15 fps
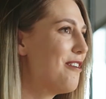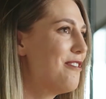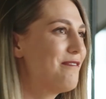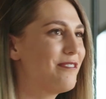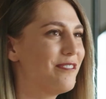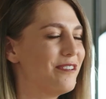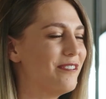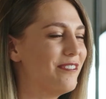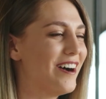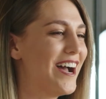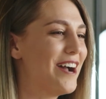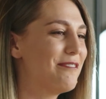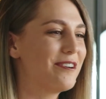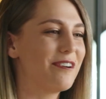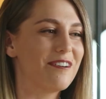overall,
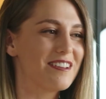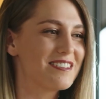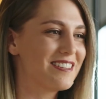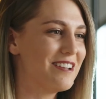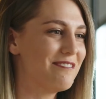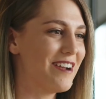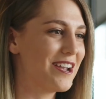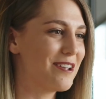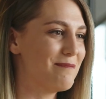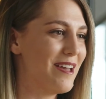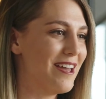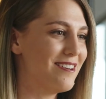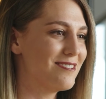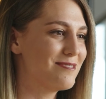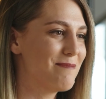I would honestly
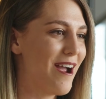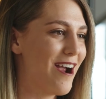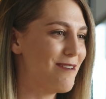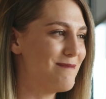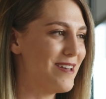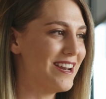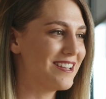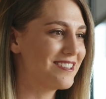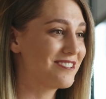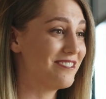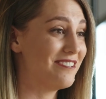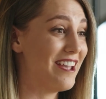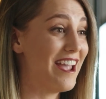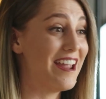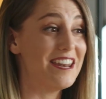recommend paramedics
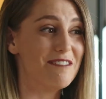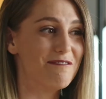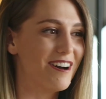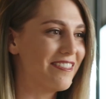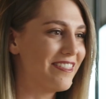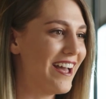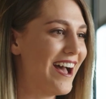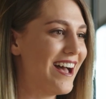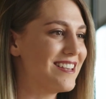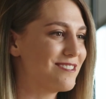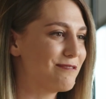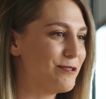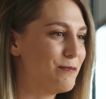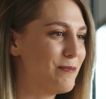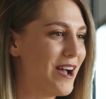to anyone that has
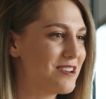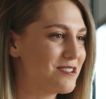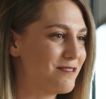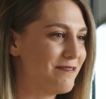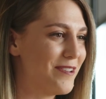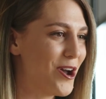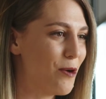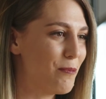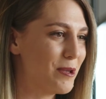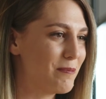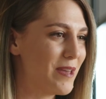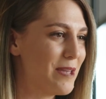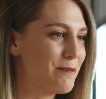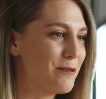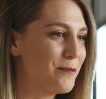a real passion for
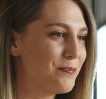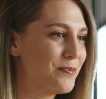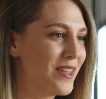helping people.